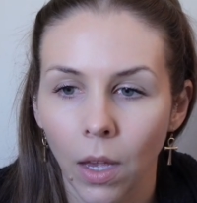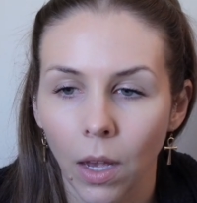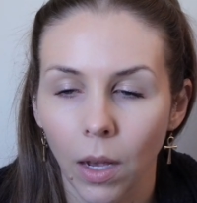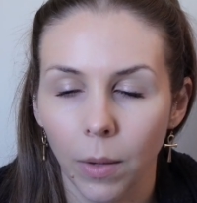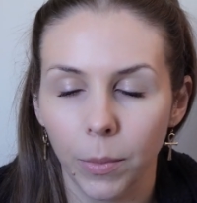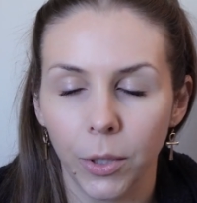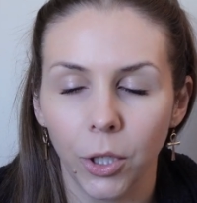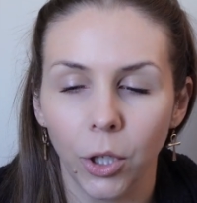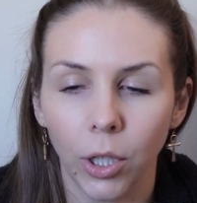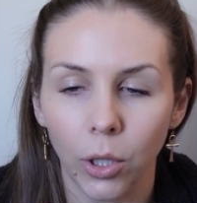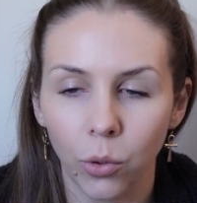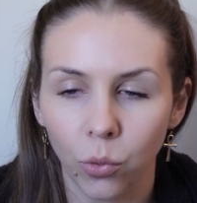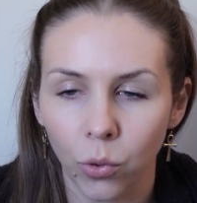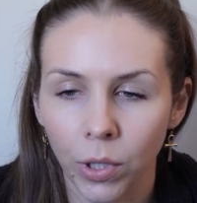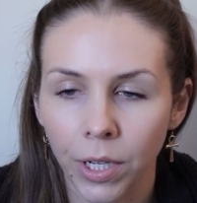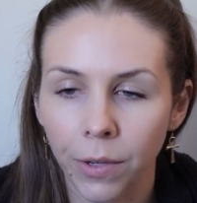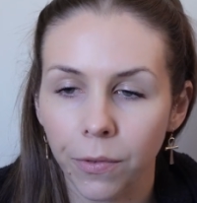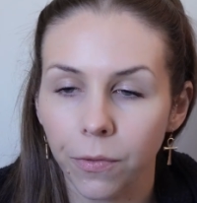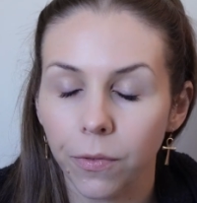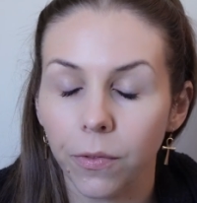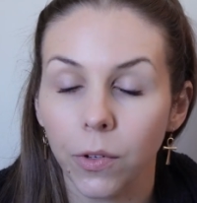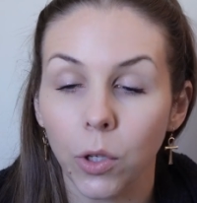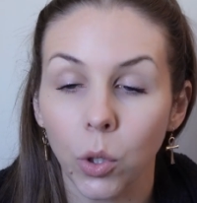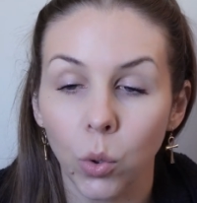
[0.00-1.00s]
I'm hearing
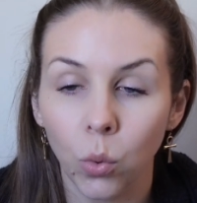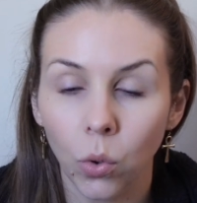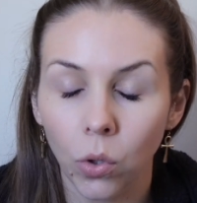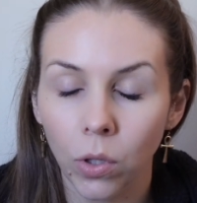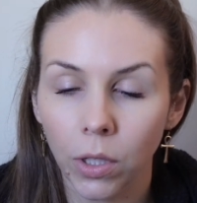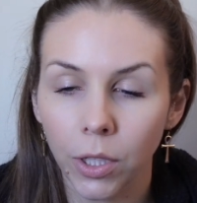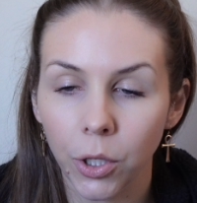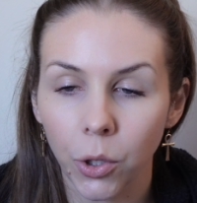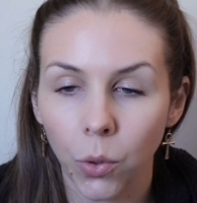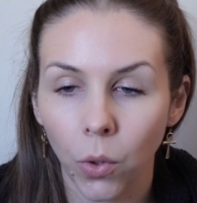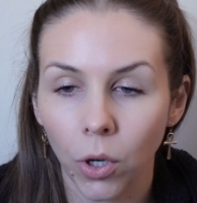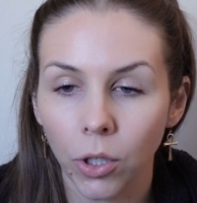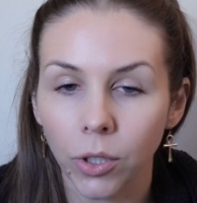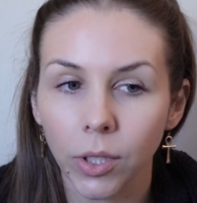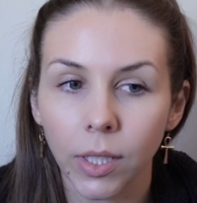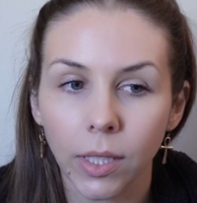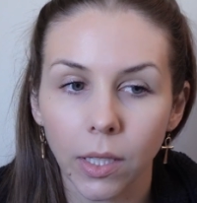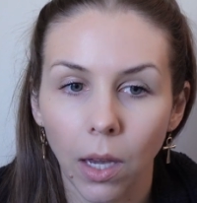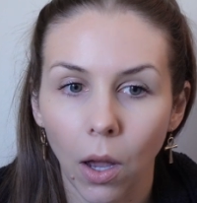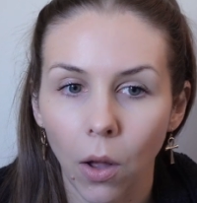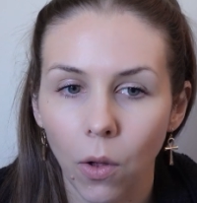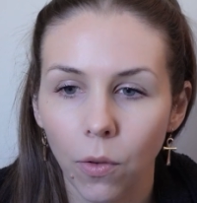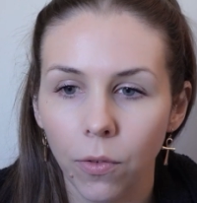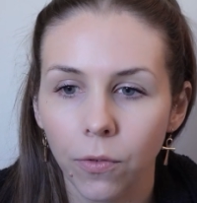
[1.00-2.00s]
refuel
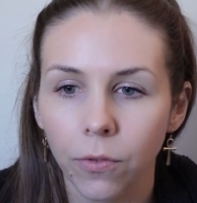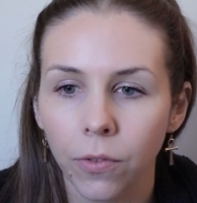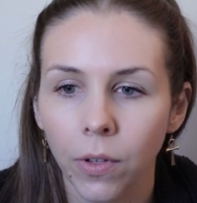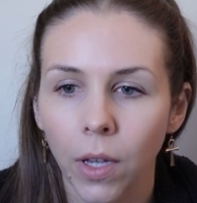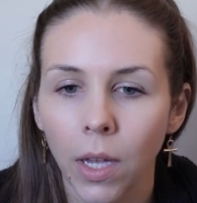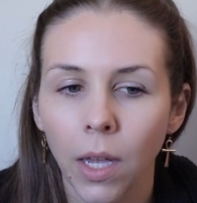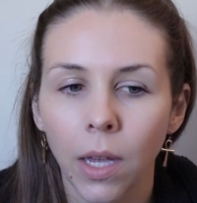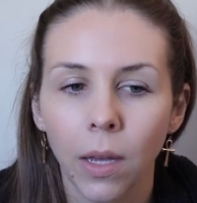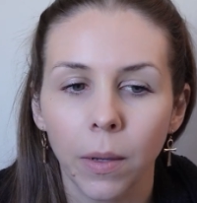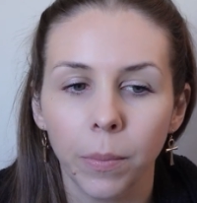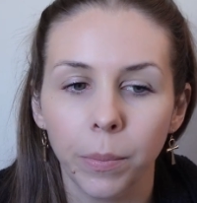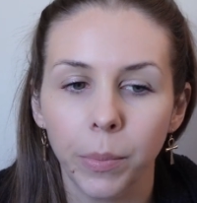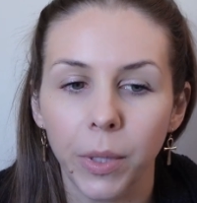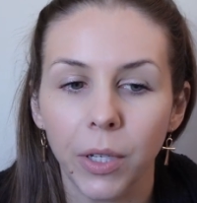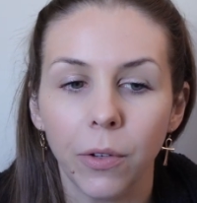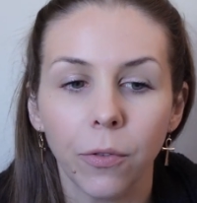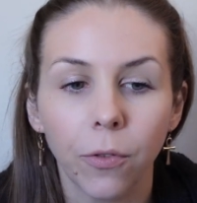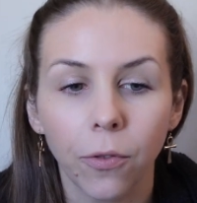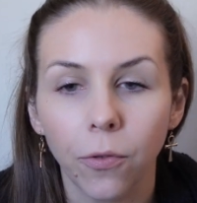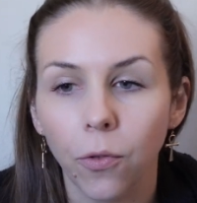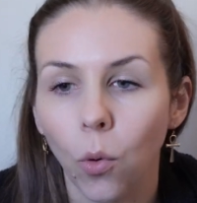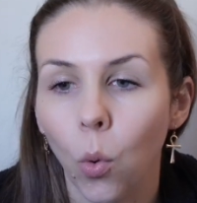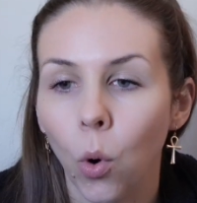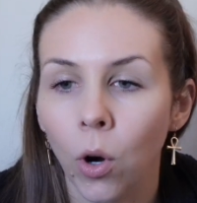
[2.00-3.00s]
yourself
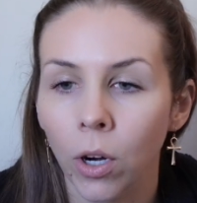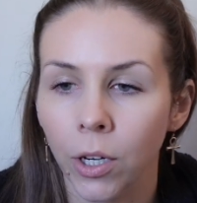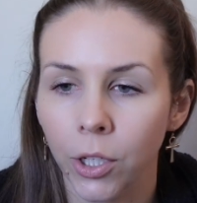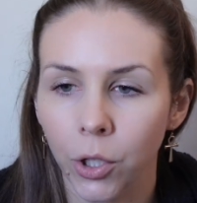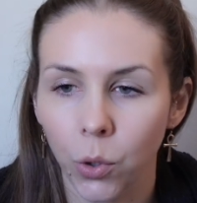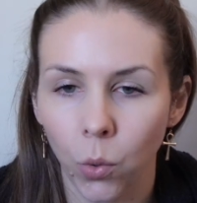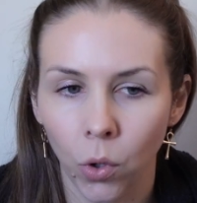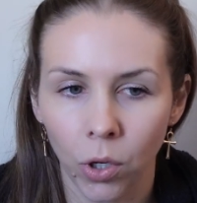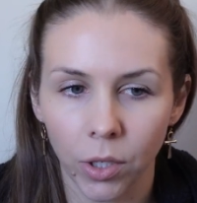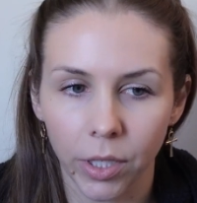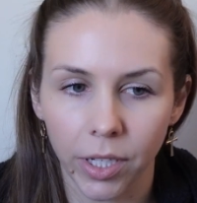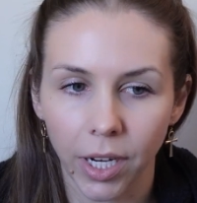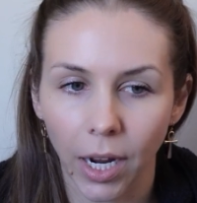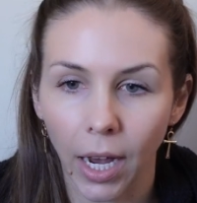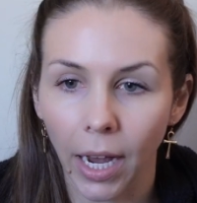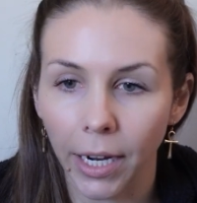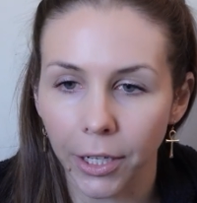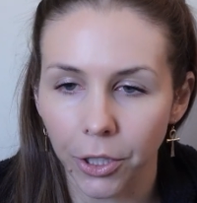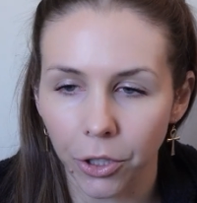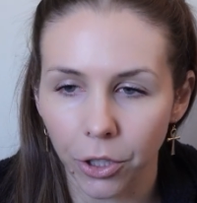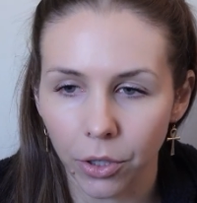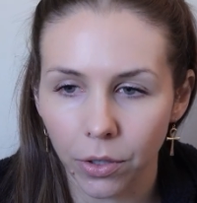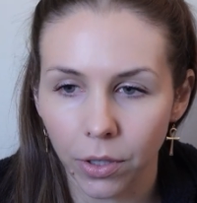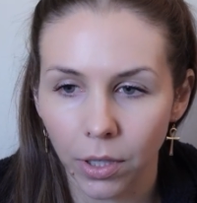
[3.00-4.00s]
before you're
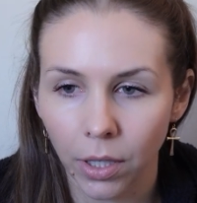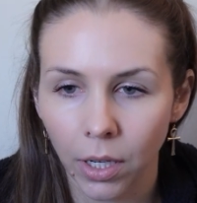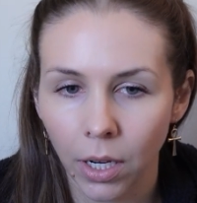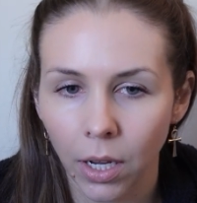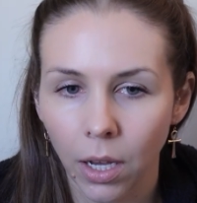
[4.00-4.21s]
tired.